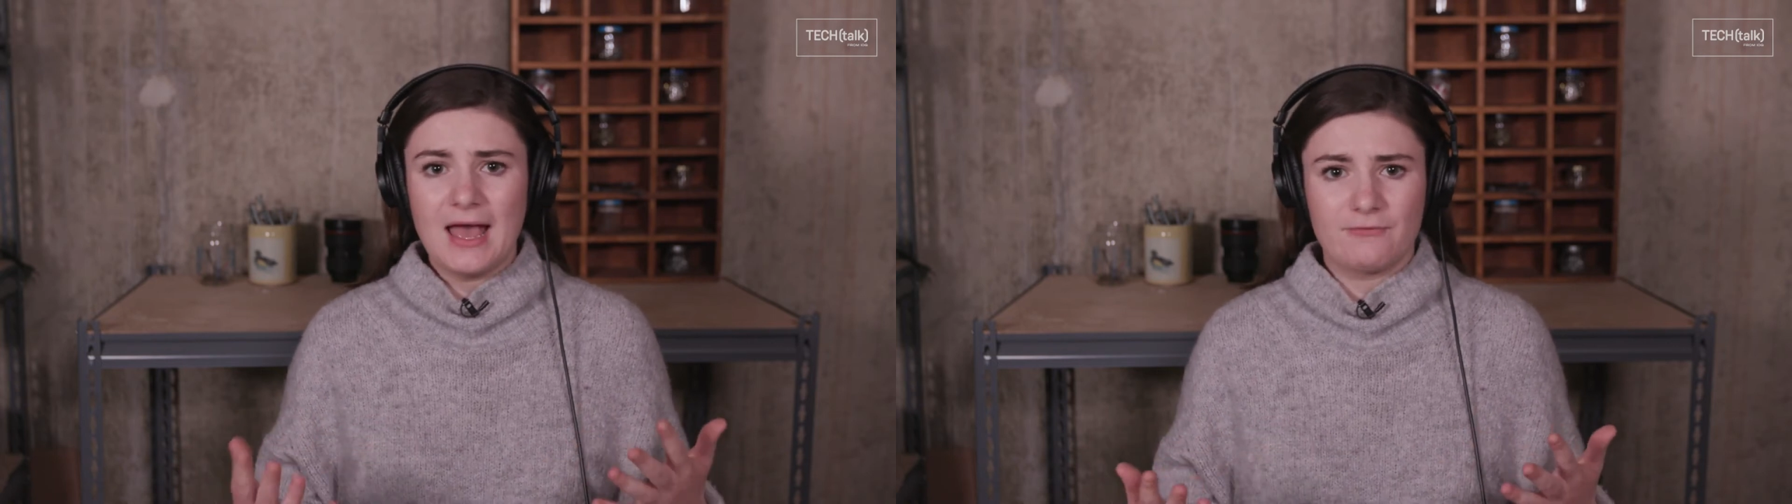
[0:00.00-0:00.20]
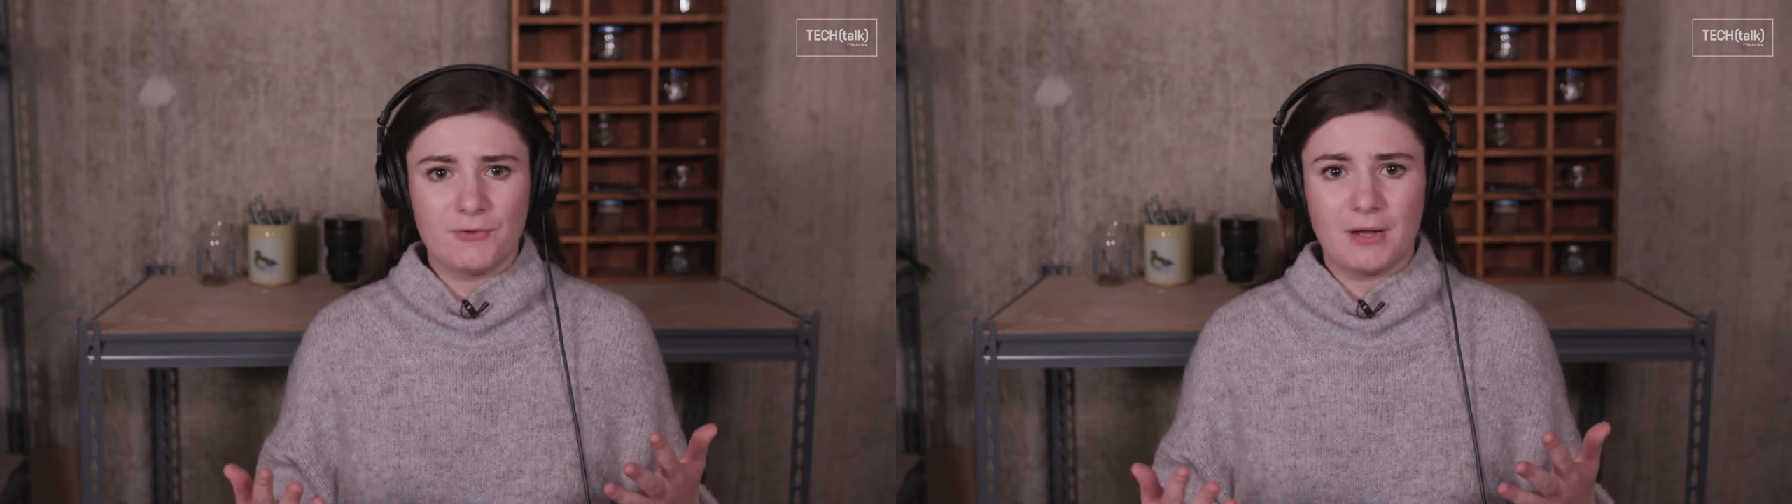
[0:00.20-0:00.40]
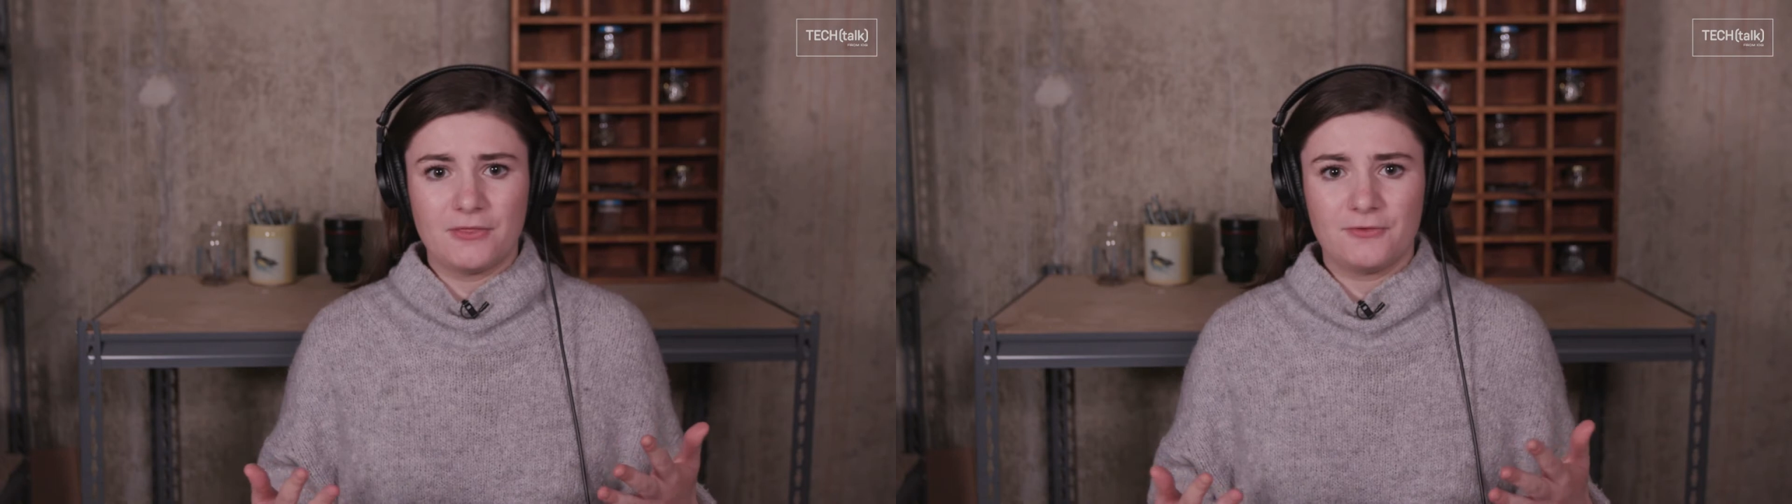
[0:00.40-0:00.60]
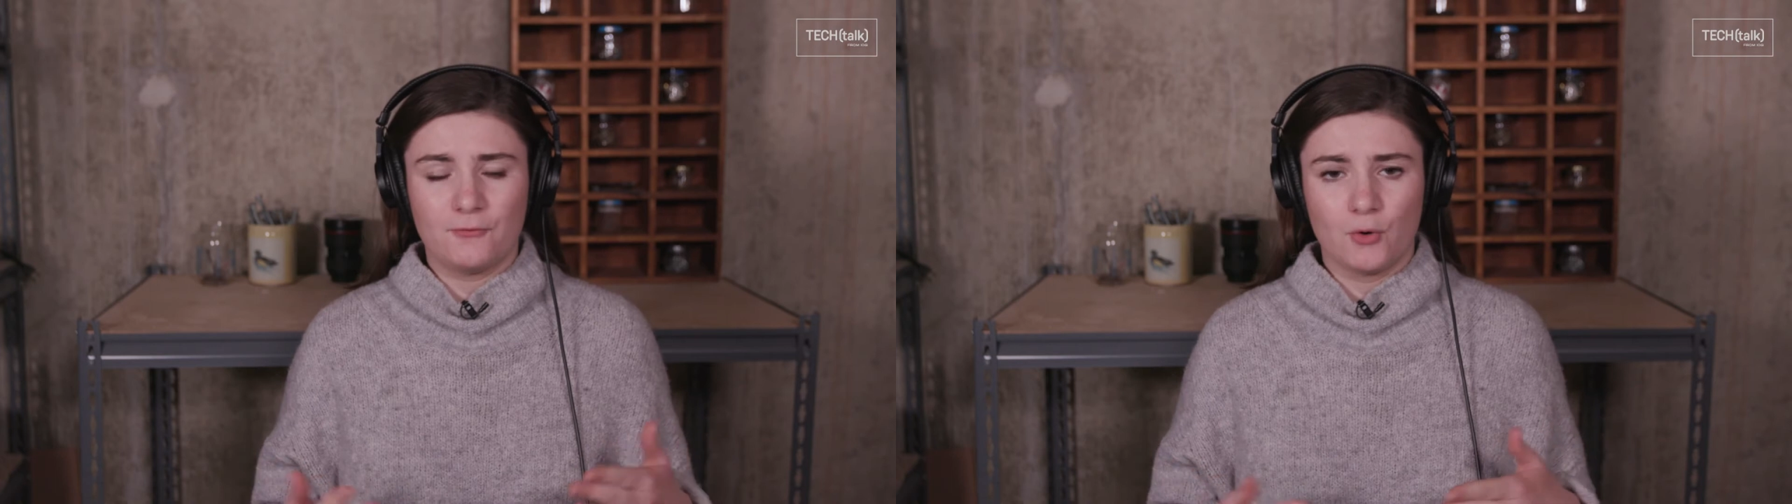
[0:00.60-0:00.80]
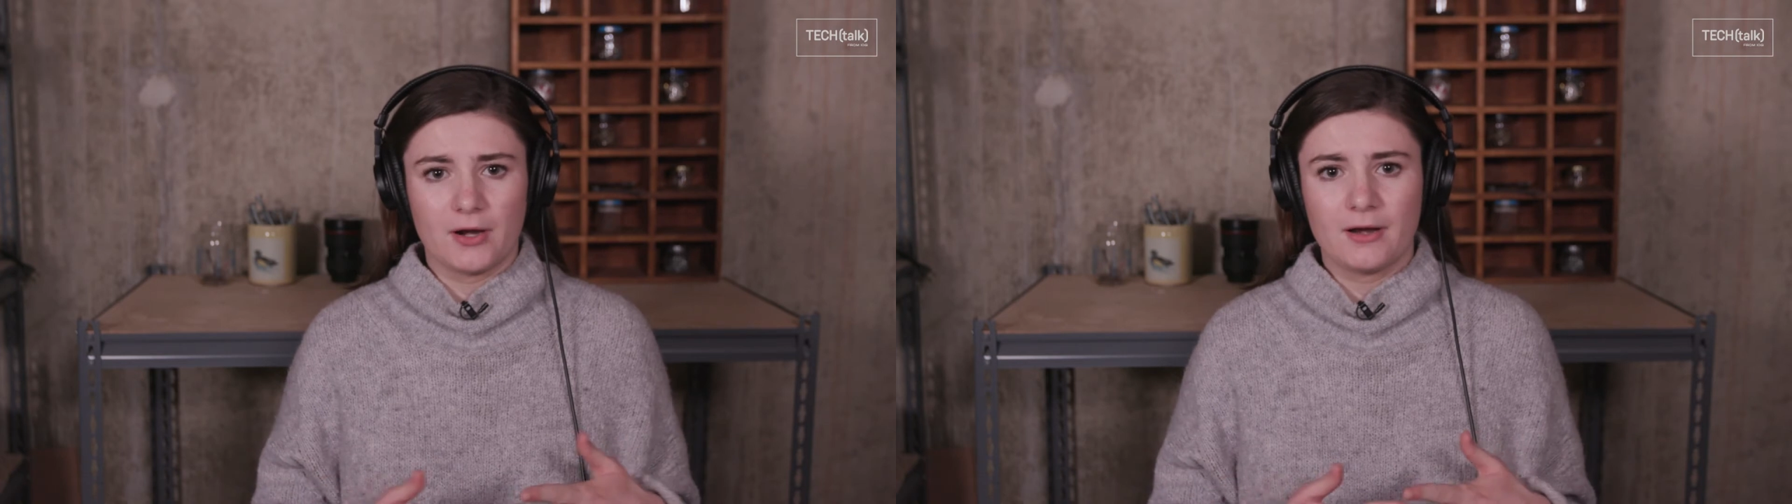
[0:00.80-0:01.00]
every month
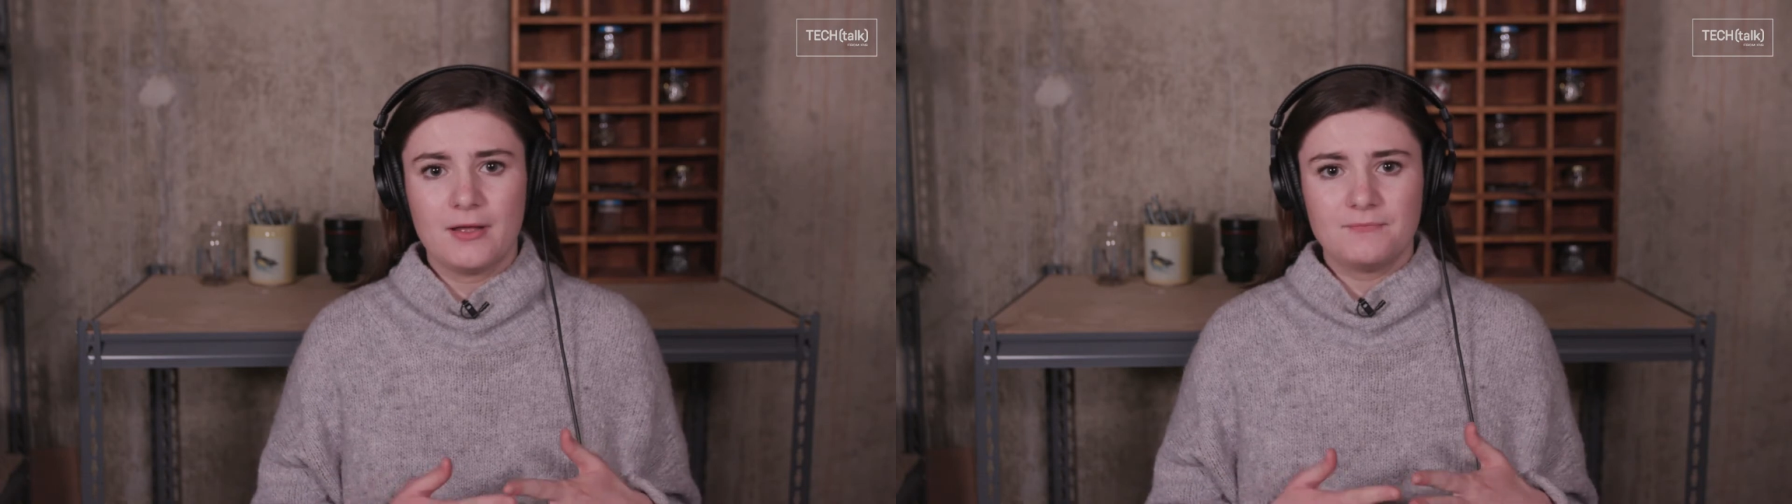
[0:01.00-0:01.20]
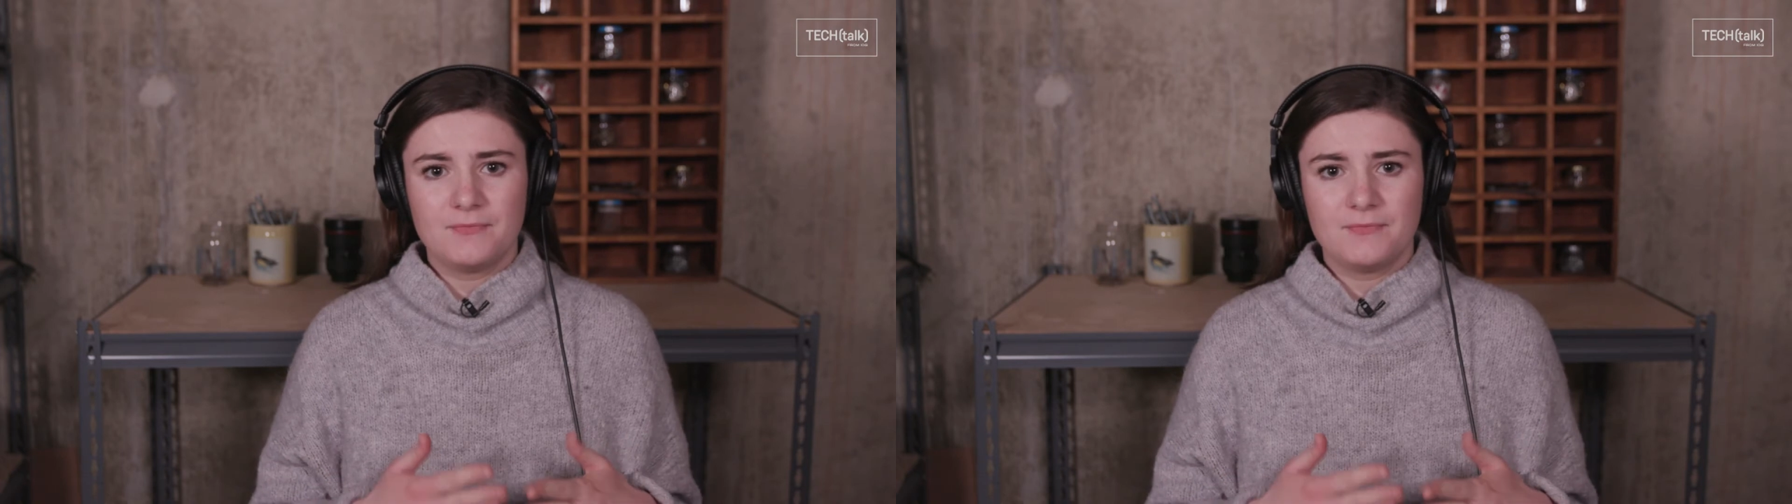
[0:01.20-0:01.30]
for